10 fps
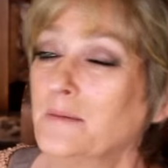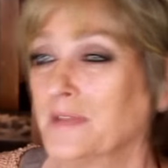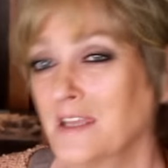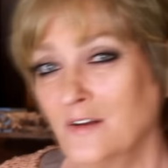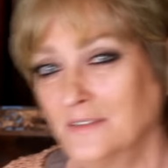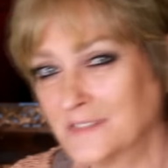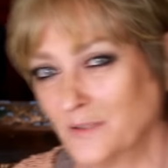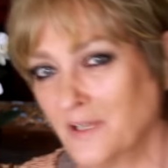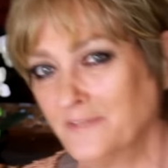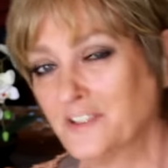but they also
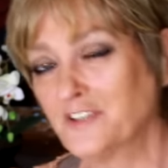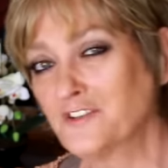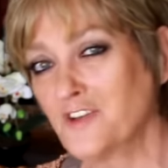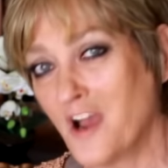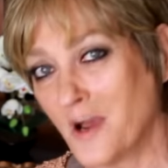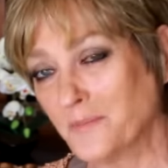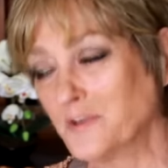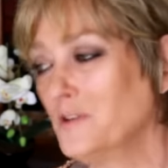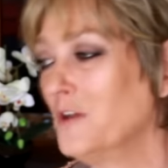love to shop. You